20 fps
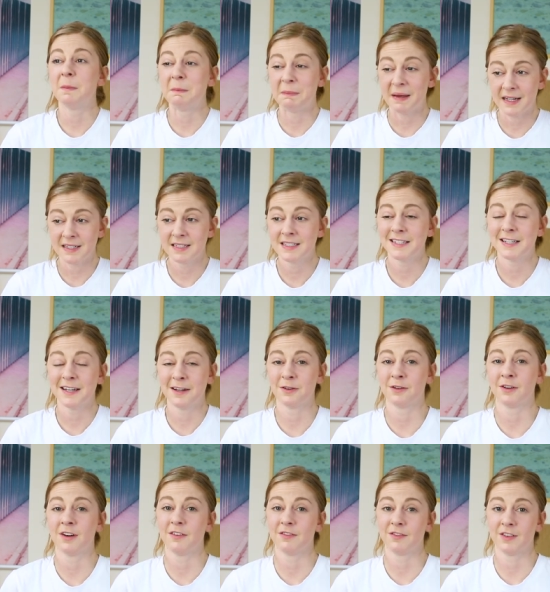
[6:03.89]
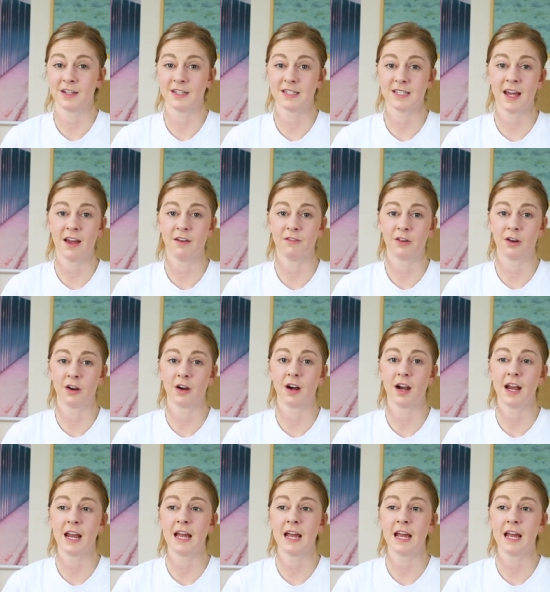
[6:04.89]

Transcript: best internet friends ever.